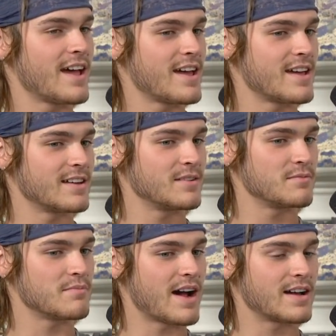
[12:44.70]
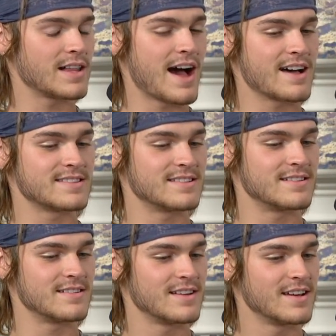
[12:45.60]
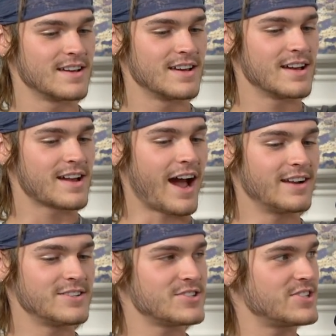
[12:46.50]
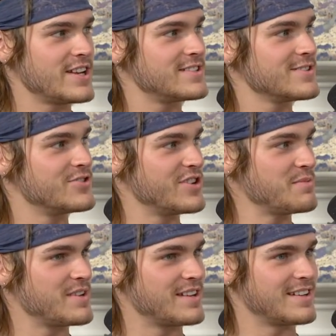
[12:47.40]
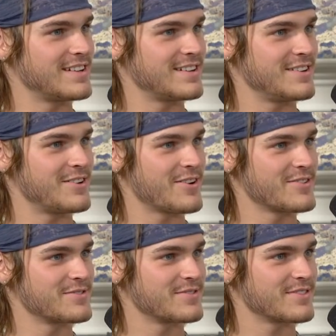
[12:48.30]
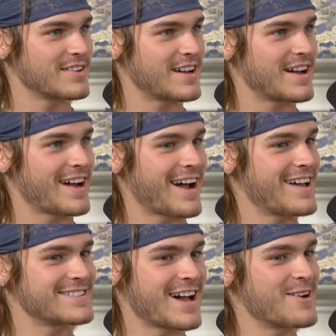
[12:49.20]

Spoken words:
in my class, and kind of just chased a dream, and it, you know it's